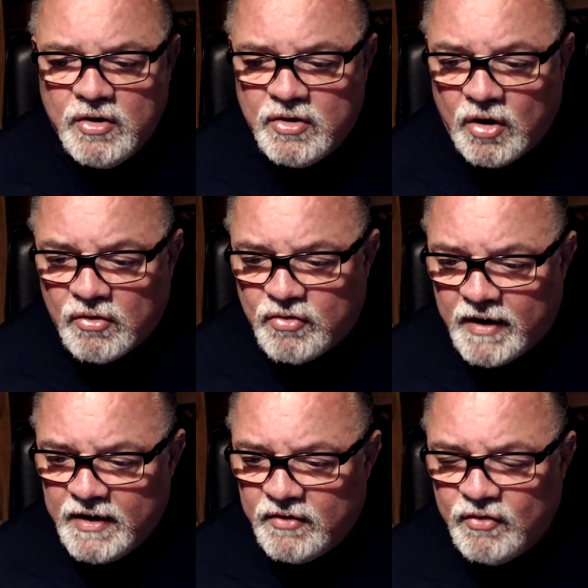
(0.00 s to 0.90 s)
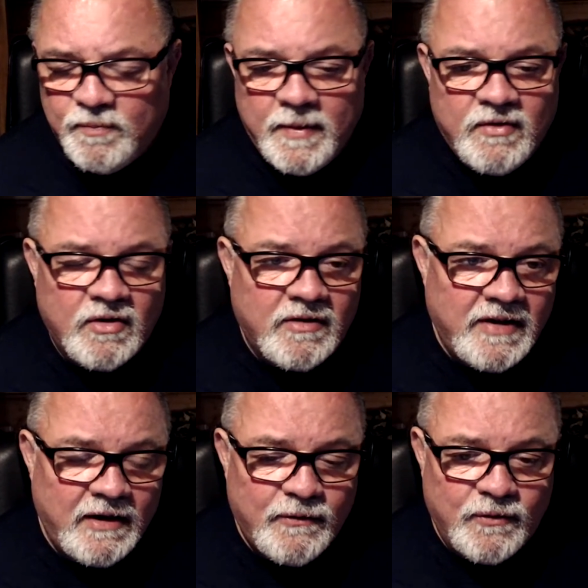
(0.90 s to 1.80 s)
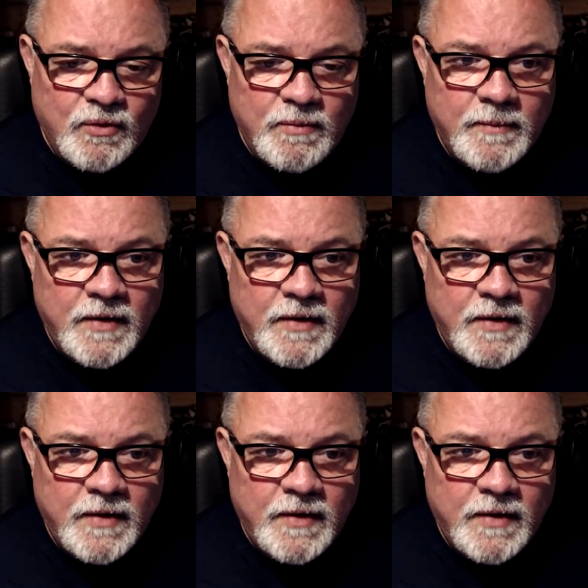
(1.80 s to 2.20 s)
dog trainers who've been successful